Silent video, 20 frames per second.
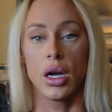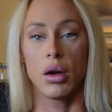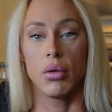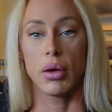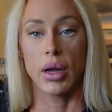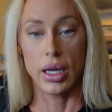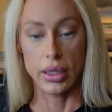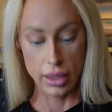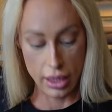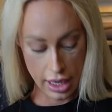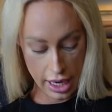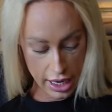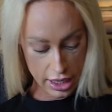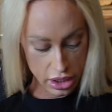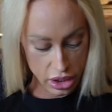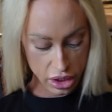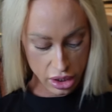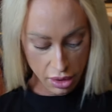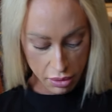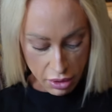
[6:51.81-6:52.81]
We got the
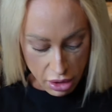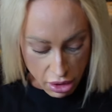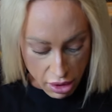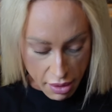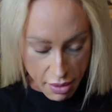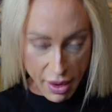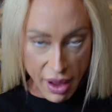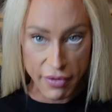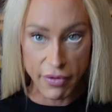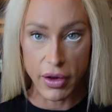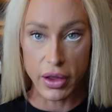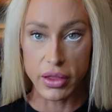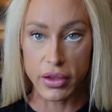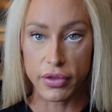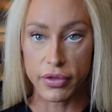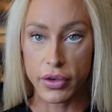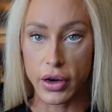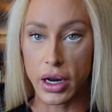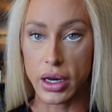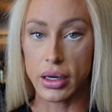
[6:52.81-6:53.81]
HWMF on the
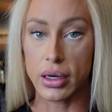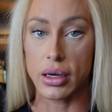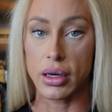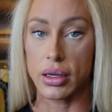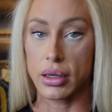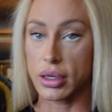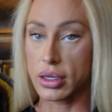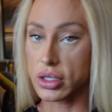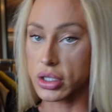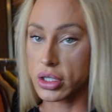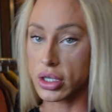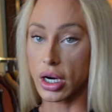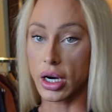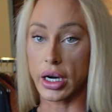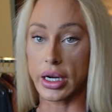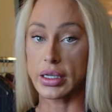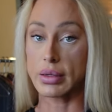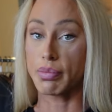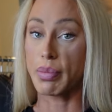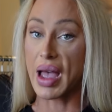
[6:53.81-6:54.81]
front. This
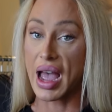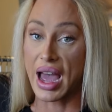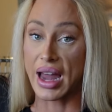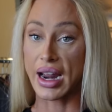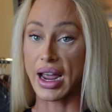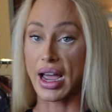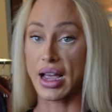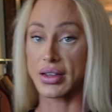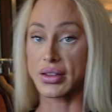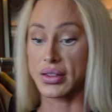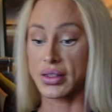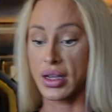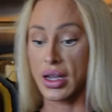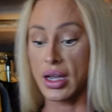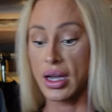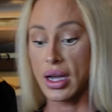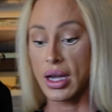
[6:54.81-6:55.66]
shirt is badass.